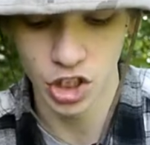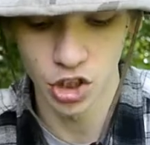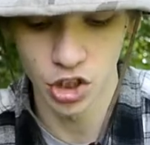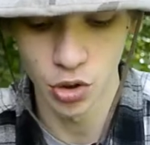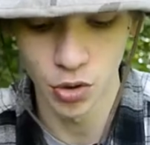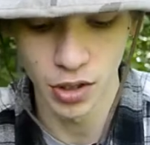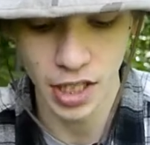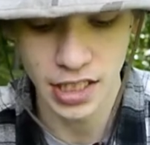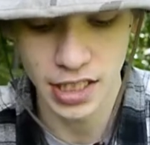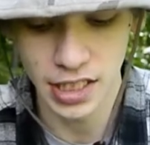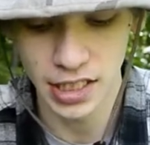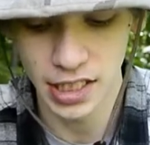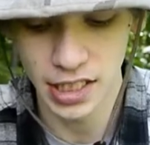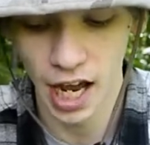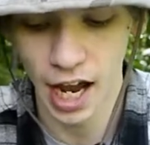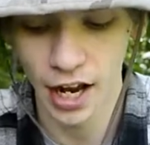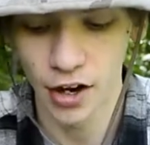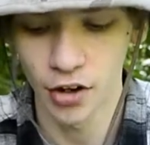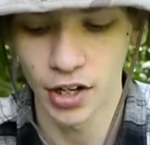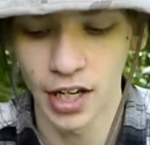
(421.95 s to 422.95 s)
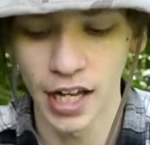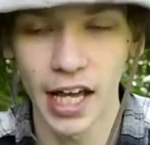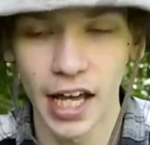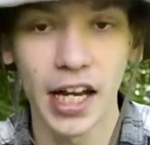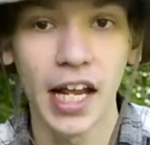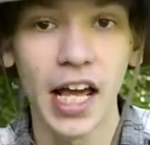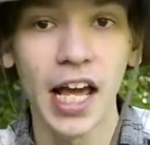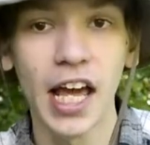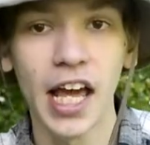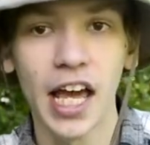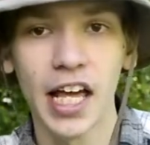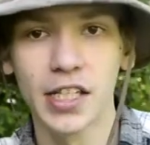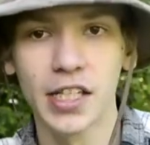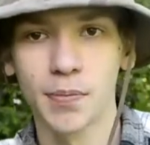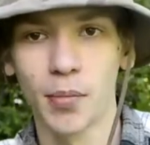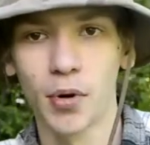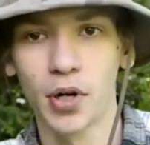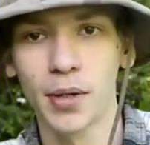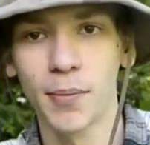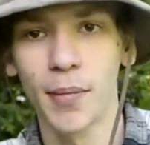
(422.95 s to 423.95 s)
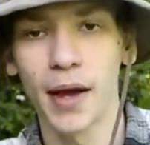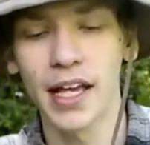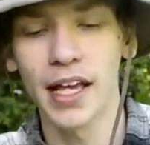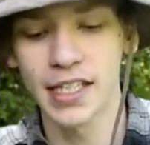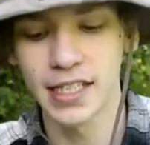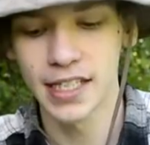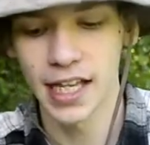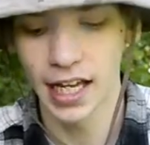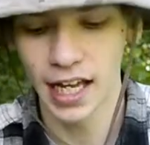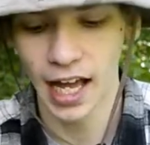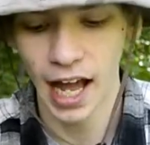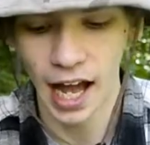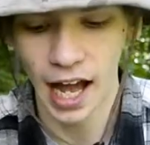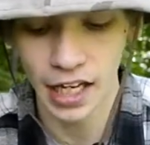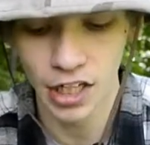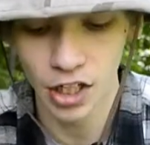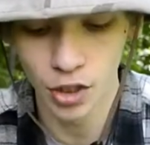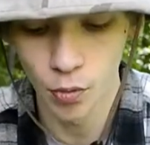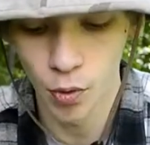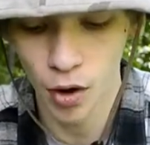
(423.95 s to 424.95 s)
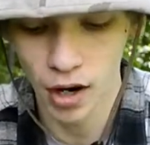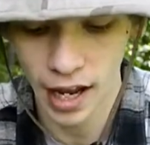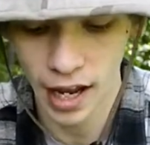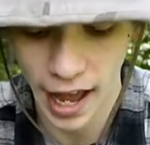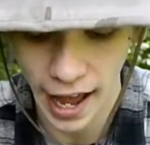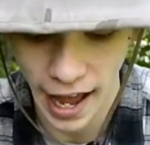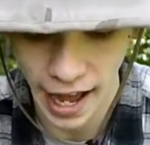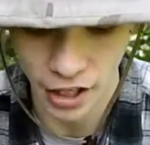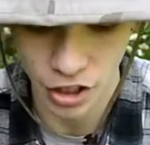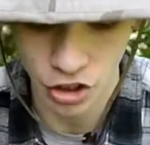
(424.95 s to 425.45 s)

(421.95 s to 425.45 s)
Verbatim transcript: to this entire kit. It's pretty basic. I didn't want to add